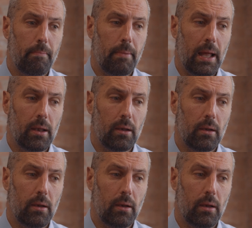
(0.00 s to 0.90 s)
but
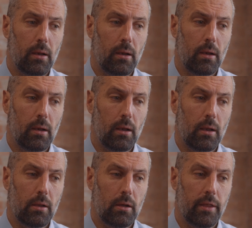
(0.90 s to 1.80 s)

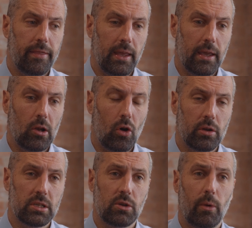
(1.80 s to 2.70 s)
I think an
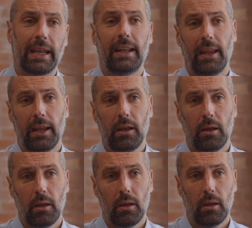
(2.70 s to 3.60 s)
honest reckoning
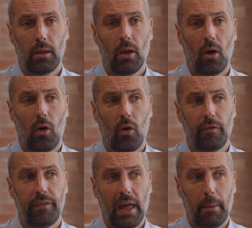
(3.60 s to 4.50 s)

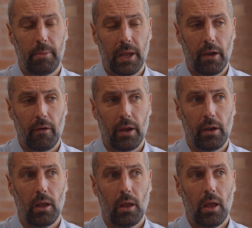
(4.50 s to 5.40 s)
of that period
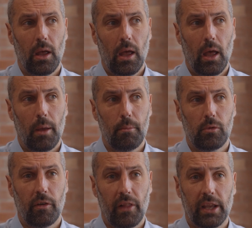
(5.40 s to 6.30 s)

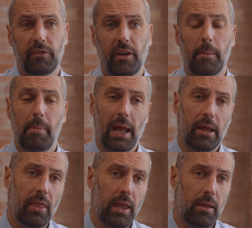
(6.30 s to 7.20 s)
reflects very
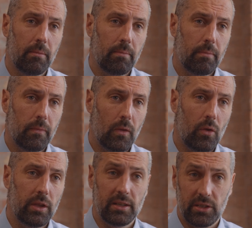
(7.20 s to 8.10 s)
badly
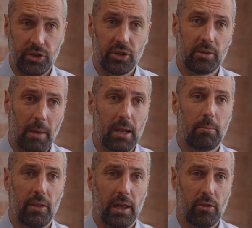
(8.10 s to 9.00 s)
on the decisions made
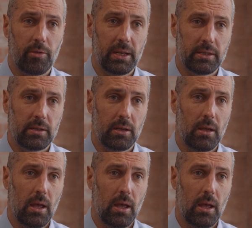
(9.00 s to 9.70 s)
by the Health Minister,